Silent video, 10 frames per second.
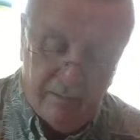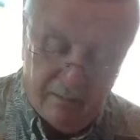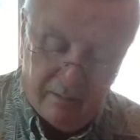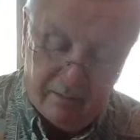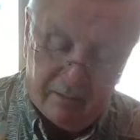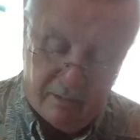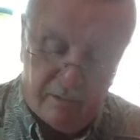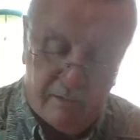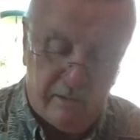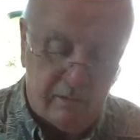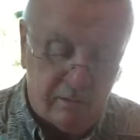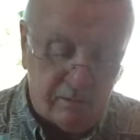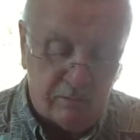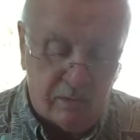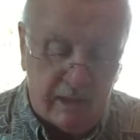All
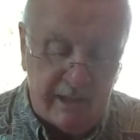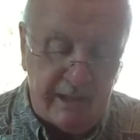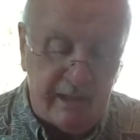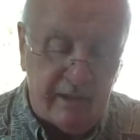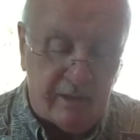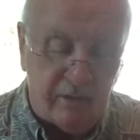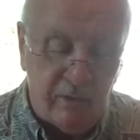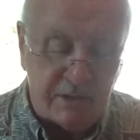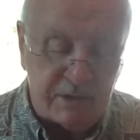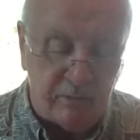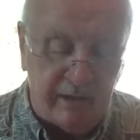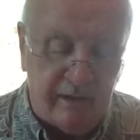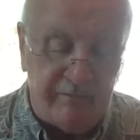righty here. Who else do we have?